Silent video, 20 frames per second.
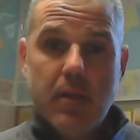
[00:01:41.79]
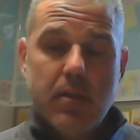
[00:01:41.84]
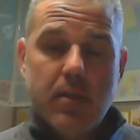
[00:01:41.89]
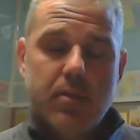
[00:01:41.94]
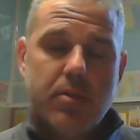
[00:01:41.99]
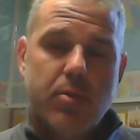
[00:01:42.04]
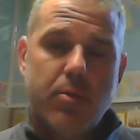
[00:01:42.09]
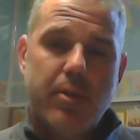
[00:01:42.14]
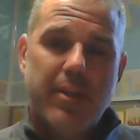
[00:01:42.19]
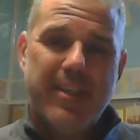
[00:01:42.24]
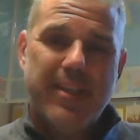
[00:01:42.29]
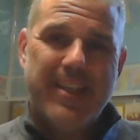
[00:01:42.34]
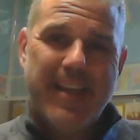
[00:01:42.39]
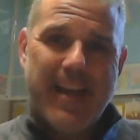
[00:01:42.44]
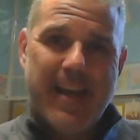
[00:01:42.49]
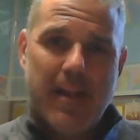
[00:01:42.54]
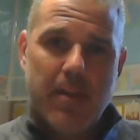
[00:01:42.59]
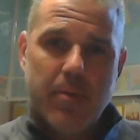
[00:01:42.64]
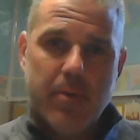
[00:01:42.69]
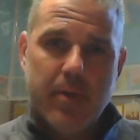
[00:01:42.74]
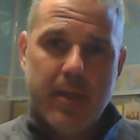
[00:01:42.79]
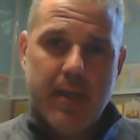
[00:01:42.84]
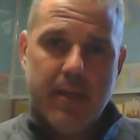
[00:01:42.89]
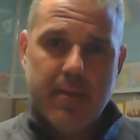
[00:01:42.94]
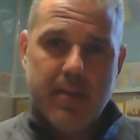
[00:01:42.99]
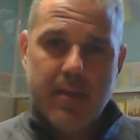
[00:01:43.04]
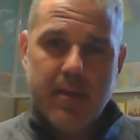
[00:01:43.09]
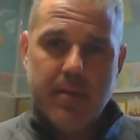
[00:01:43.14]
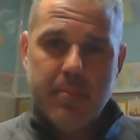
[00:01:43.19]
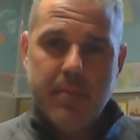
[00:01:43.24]
So we need to
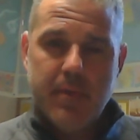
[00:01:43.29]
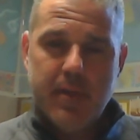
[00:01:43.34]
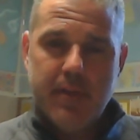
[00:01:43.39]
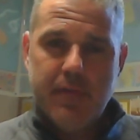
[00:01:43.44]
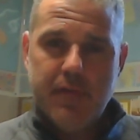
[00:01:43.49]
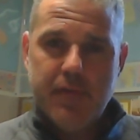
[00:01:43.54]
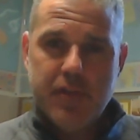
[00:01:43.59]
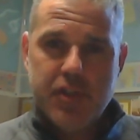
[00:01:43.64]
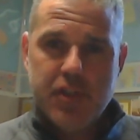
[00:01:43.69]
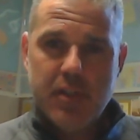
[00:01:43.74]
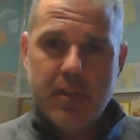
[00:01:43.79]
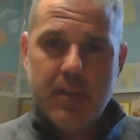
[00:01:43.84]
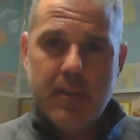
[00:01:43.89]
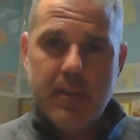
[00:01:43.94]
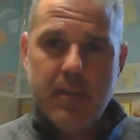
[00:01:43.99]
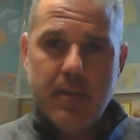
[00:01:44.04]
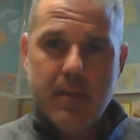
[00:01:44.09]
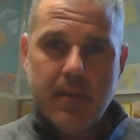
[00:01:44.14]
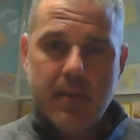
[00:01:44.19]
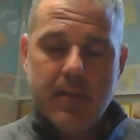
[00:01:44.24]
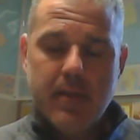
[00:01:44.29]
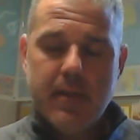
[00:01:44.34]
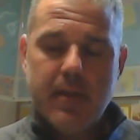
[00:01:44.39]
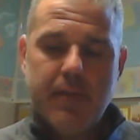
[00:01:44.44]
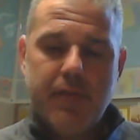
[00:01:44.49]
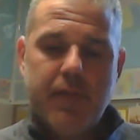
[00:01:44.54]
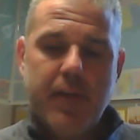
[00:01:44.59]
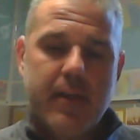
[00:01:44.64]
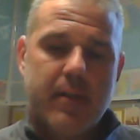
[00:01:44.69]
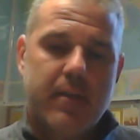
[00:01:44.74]
allocate them efficiently and
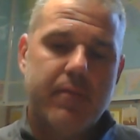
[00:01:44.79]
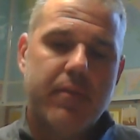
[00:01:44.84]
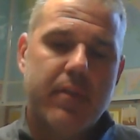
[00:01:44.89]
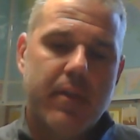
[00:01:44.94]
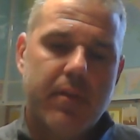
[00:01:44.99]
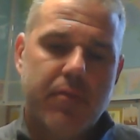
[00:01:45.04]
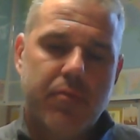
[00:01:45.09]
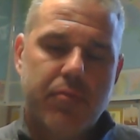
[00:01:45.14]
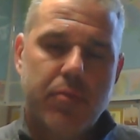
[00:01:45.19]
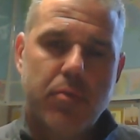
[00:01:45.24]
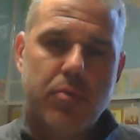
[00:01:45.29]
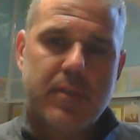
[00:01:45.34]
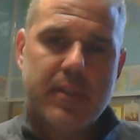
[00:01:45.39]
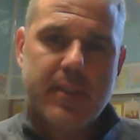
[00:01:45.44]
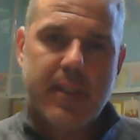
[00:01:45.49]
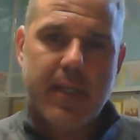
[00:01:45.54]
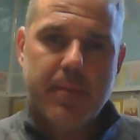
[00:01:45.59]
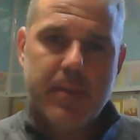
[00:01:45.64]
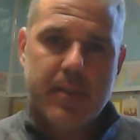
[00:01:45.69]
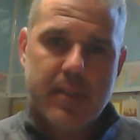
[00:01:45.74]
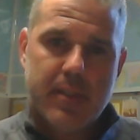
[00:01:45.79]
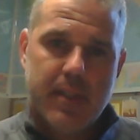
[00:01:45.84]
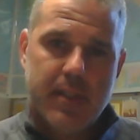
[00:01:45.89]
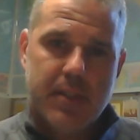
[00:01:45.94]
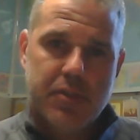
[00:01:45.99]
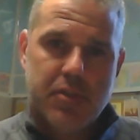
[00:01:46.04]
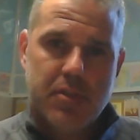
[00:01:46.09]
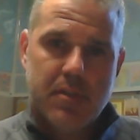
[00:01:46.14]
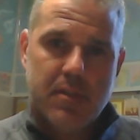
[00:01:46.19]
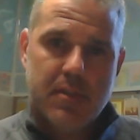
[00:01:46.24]
effectively through
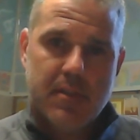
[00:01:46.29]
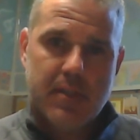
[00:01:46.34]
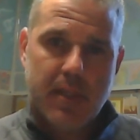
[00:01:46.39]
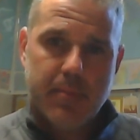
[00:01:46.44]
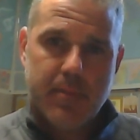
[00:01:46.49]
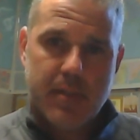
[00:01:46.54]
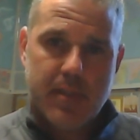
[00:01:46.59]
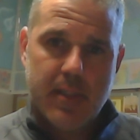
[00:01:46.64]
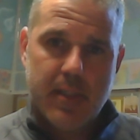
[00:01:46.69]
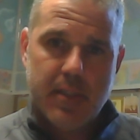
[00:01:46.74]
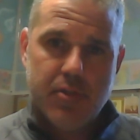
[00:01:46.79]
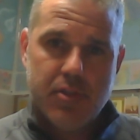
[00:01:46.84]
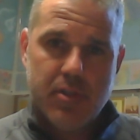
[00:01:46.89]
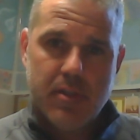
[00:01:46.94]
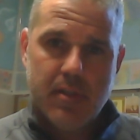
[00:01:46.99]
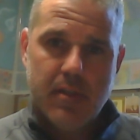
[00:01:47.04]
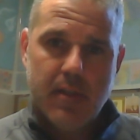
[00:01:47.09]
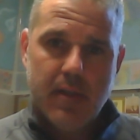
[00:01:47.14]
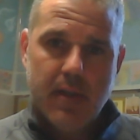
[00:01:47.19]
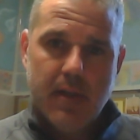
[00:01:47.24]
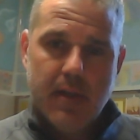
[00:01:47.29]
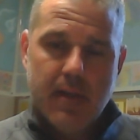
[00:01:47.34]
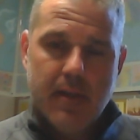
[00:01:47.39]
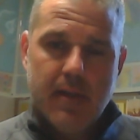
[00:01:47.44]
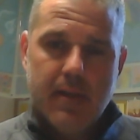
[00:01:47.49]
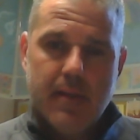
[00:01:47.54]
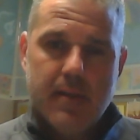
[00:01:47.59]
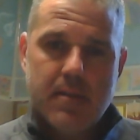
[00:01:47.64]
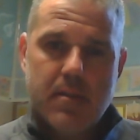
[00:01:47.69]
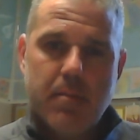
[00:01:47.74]
segmentation. Segmentation
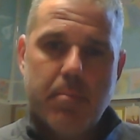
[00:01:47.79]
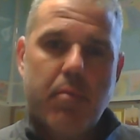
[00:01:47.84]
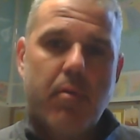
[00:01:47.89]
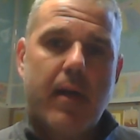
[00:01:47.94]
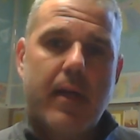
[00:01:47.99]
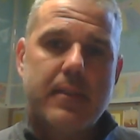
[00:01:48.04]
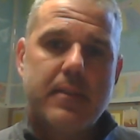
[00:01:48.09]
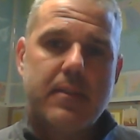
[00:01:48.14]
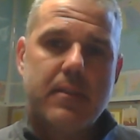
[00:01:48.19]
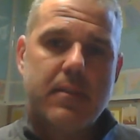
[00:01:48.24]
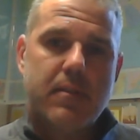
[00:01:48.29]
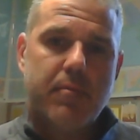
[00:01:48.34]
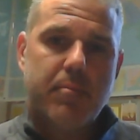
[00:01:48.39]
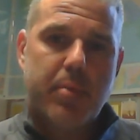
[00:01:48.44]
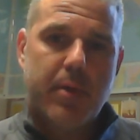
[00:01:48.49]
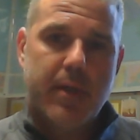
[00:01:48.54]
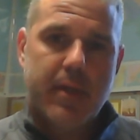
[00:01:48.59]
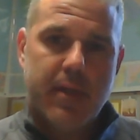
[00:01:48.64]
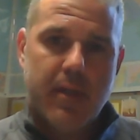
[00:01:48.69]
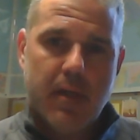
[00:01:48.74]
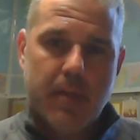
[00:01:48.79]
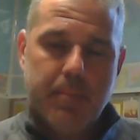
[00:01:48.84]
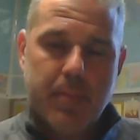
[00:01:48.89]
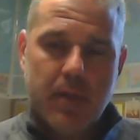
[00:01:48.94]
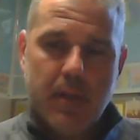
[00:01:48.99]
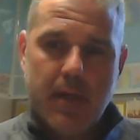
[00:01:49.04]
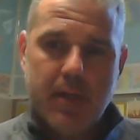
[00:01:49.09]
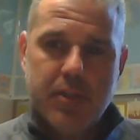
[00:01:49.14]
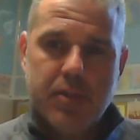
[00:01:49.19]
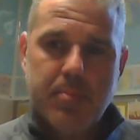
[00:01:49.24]
is the process of breaking up a
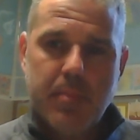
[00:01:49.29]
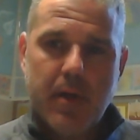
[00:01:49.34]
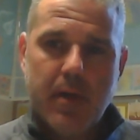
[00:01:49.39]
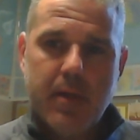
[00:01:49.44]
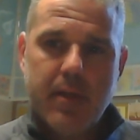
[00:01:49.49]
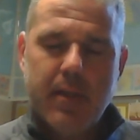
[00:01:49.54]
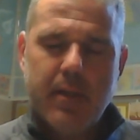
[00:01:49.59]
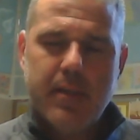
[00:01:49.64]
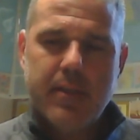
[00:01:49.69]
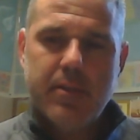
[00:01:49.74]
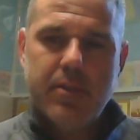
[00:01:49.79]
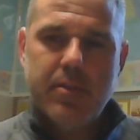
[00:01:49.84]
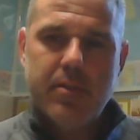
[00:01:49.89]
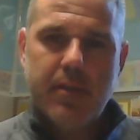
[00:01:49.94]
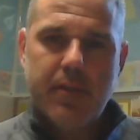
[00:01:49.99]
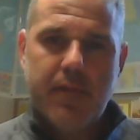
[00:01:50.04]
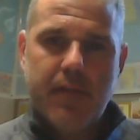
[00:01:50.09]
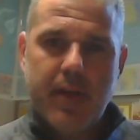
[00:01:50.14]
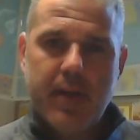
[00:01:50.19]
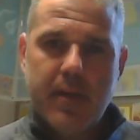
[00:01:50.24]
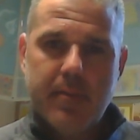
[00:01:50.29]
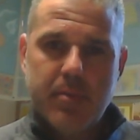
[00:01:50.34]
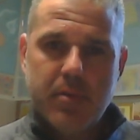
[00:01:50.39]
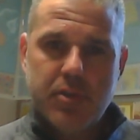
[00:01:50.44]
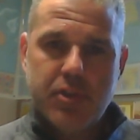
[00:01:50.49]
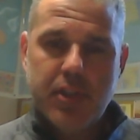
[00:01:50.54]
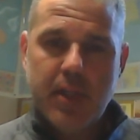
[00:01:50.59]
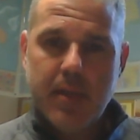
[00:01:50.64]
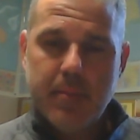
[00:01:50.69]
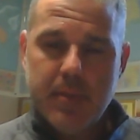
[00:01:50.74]
large market into definable
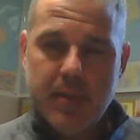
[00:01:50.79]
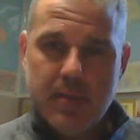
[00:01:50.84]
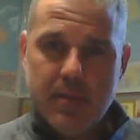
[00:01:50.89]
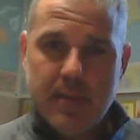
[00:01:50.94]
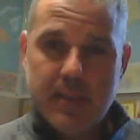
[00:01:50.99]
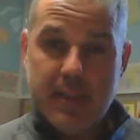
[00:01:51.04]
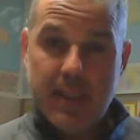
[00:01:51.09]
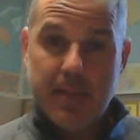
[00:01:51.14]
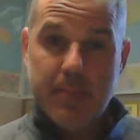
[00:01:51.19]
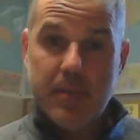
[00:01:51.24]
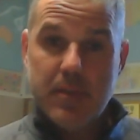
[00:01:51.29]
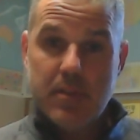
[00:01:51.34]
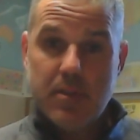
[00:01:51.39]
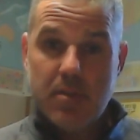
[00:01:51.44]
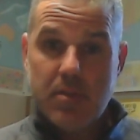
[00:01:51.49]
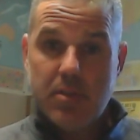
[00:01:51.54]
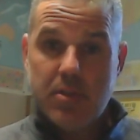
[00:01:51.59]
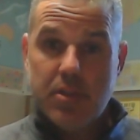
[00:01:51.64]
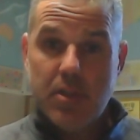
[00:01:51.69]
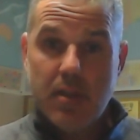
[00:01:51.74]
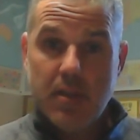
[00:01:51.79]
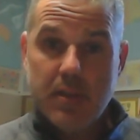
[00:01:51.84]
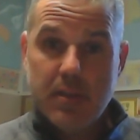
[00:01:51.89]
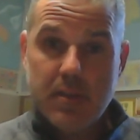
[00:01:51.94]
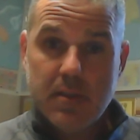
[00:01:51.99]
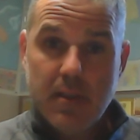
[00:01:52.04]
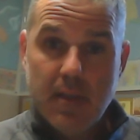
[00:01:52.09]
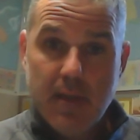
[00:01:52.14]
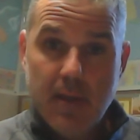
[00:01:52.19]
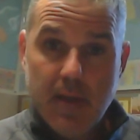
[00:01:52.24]
segments or chunks.